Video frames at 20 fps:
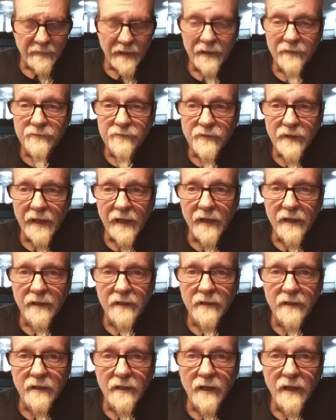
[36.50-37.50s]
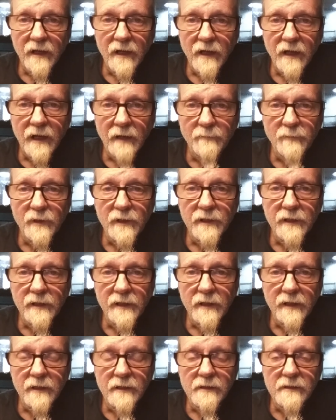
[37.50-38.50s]
Instead, I'm going
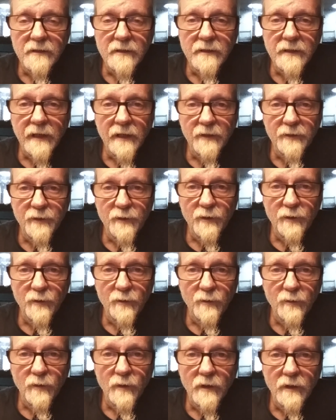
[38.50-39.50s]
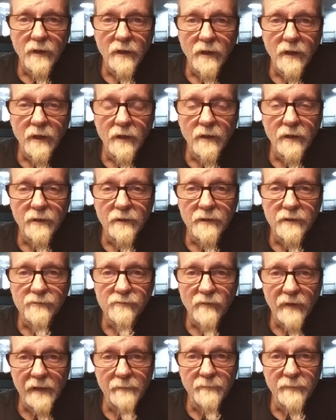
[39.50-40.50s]
to tell you or
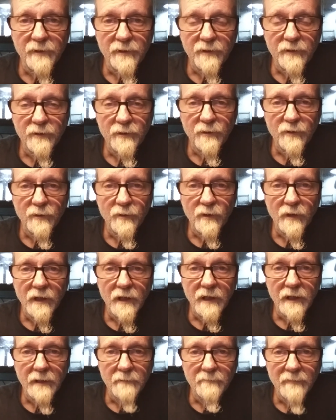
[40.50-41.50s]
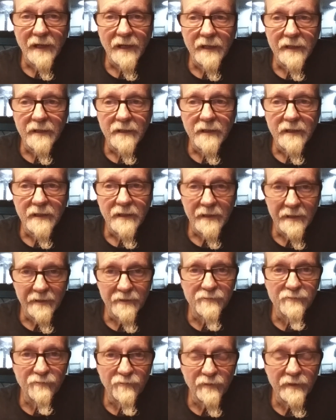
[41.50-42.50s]
describe to you my
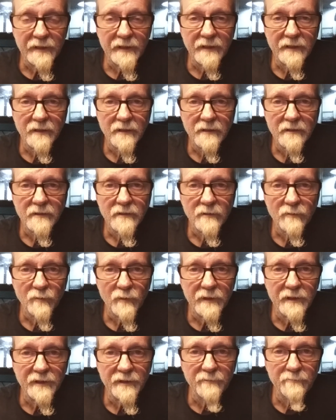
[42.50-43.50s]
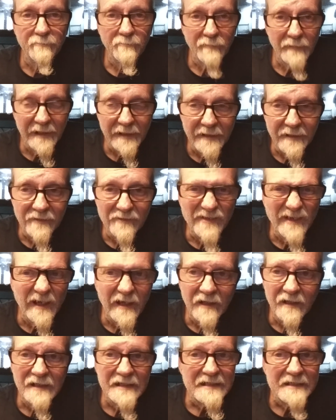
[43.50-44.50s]
history with mites. I